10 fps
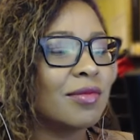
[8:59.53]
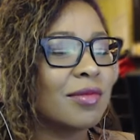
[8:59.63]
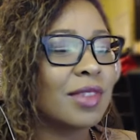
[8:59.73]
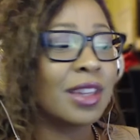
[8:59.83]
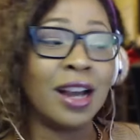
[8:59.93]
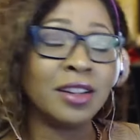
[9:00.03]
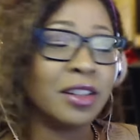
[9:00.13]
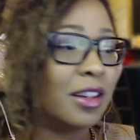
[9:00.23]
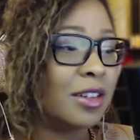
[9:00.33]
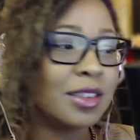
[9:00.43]
Not at
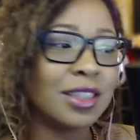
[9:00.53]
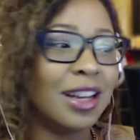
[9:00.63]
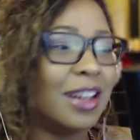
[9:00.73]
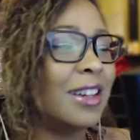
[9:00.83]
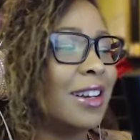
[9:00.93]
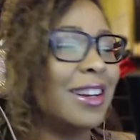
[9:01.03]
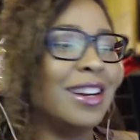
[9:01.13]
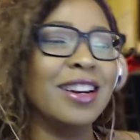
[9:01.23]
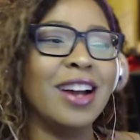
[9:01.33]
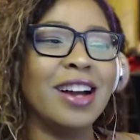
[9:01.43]
all.
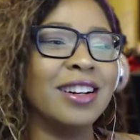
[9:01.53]
Not at